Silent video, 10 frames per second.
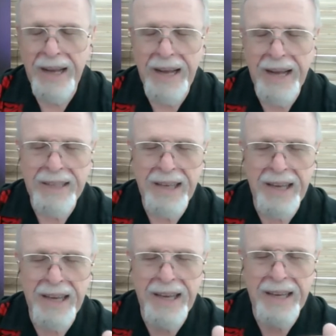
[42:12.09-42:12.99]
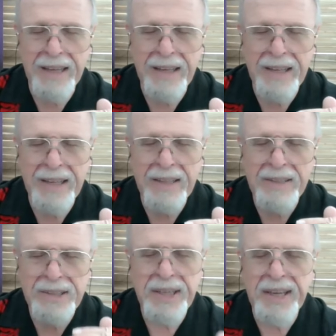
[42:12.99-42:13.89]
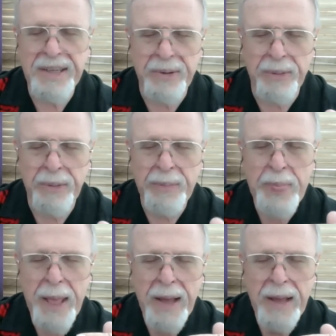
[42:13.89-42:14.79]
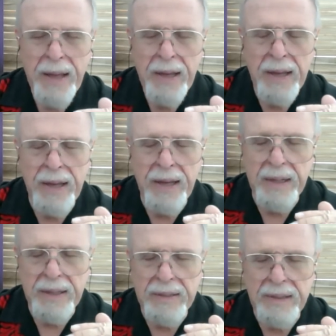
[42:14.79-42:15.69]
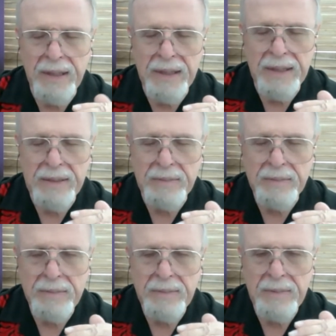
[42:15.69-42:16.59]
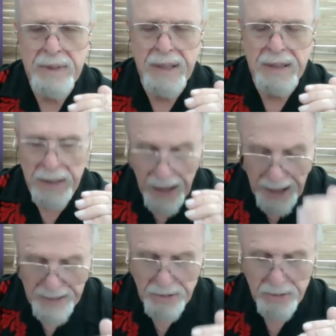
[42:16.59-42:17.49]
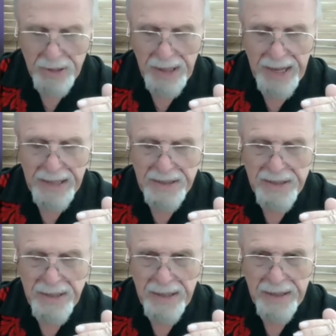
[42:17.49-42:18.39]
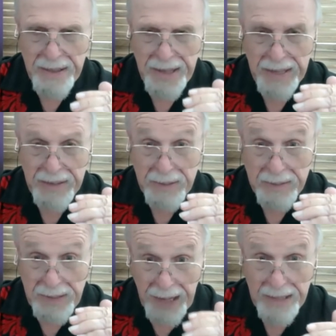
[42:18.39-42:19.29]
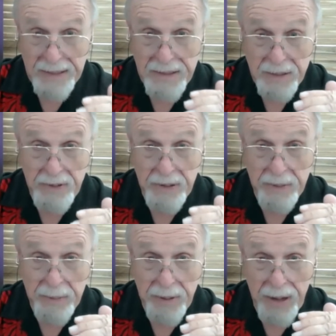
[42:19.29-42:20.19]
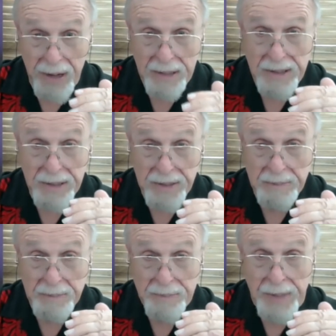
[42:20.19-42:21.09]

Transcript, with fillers: I had a senior in um, in a high school class that had severe autism,